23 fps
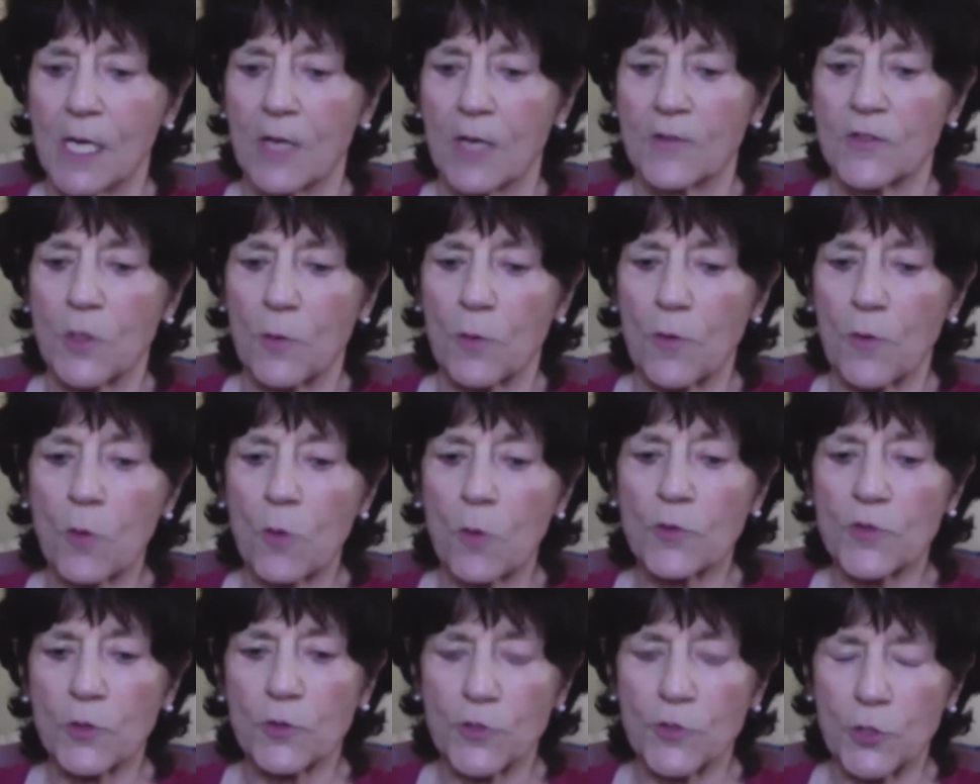So
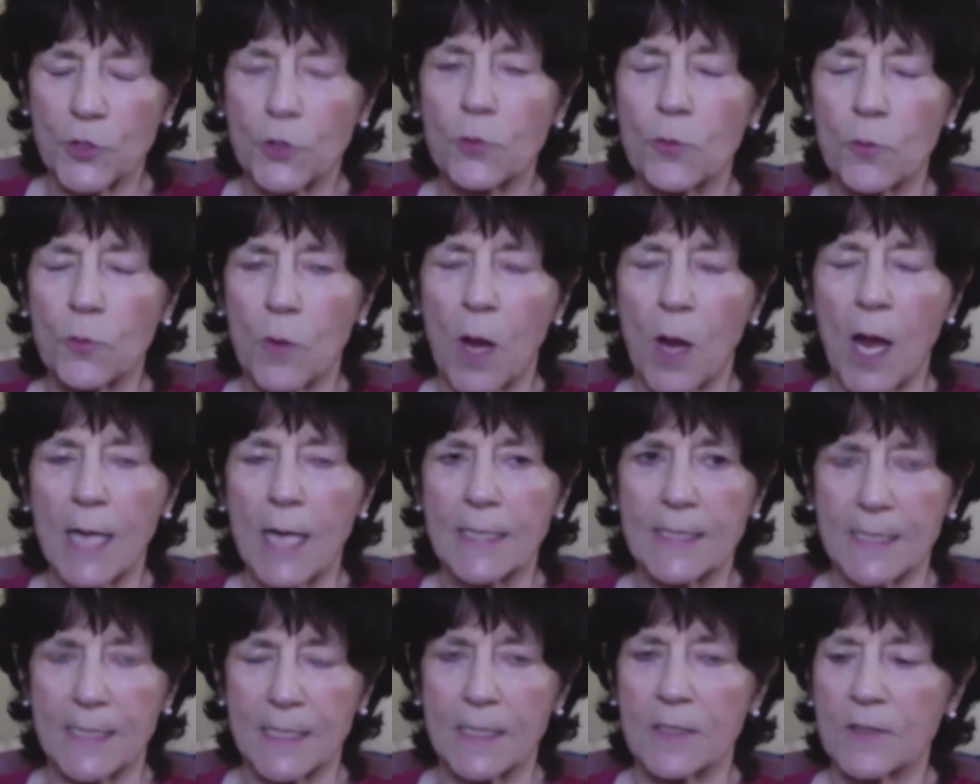those are two
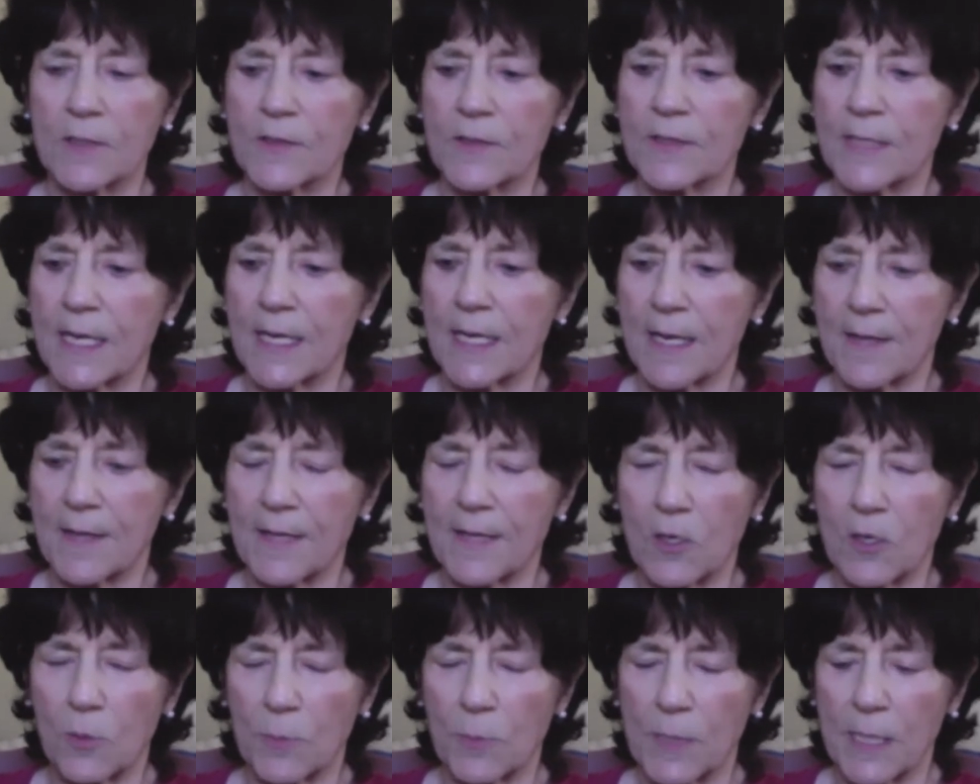ideas that I
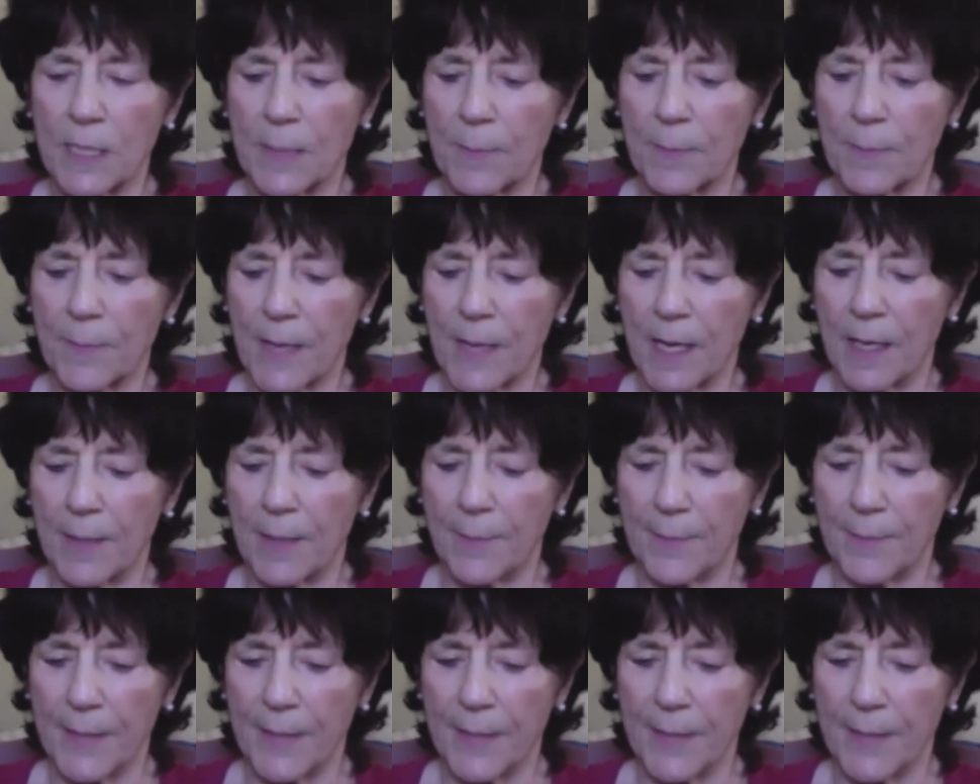think are being um,